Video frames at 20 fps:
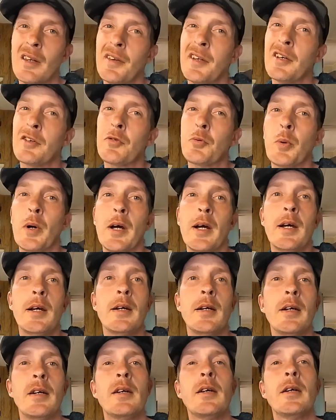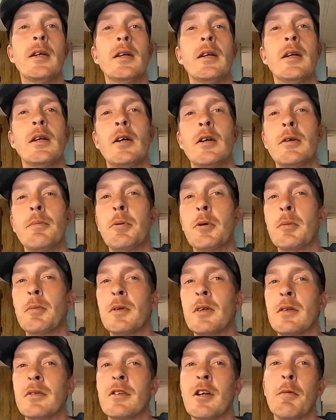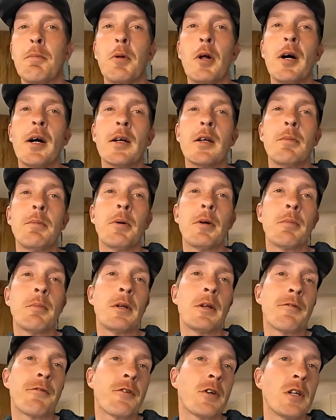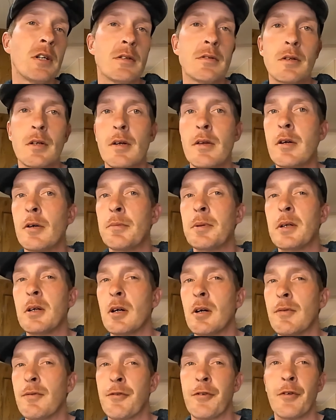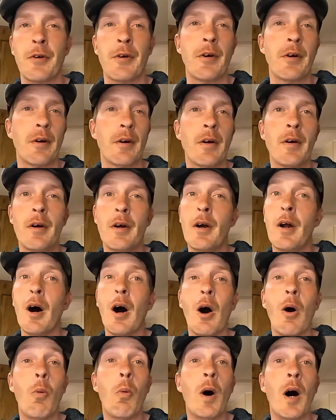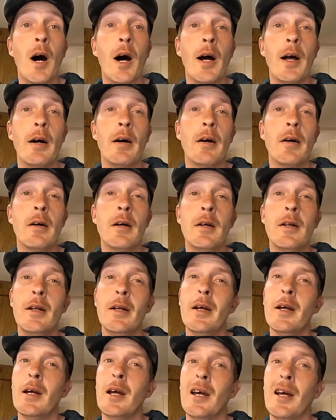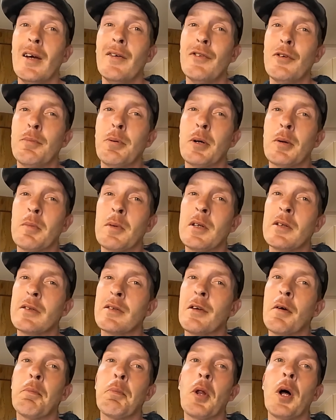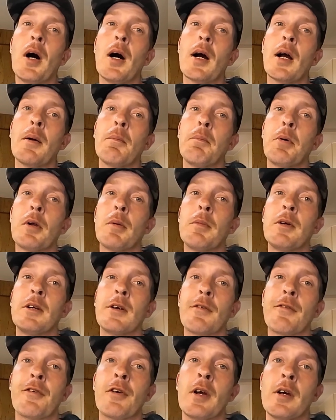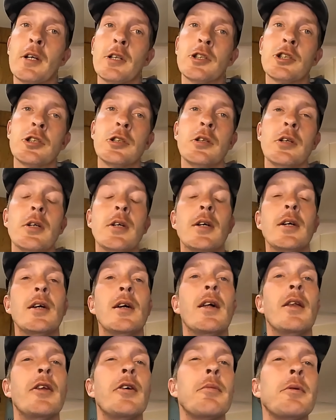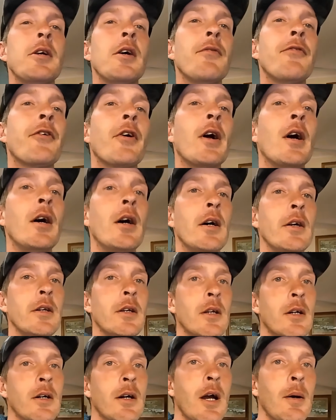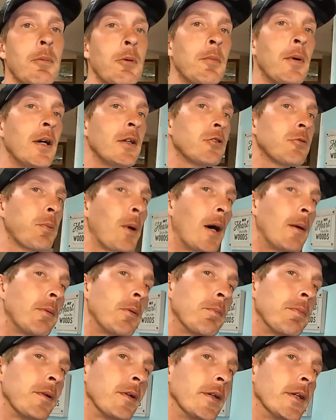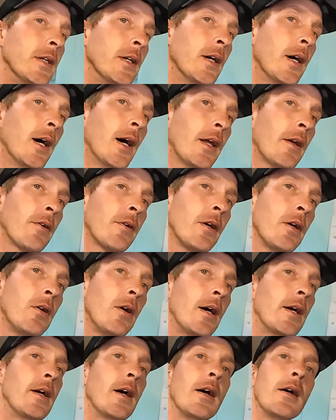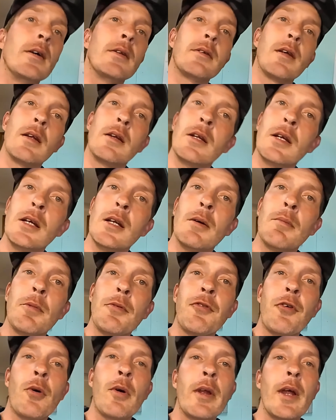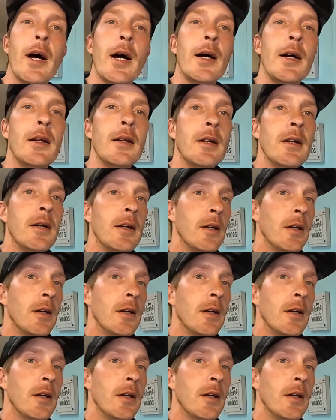This way, you know, you put them in the Ziploc, you put them in the freezer, they'll be good for a while. If you put them in a Ziploc and put them in your fridge, they'll be good for, you know, a couple months probably. I don't know. I tend to eat them before that.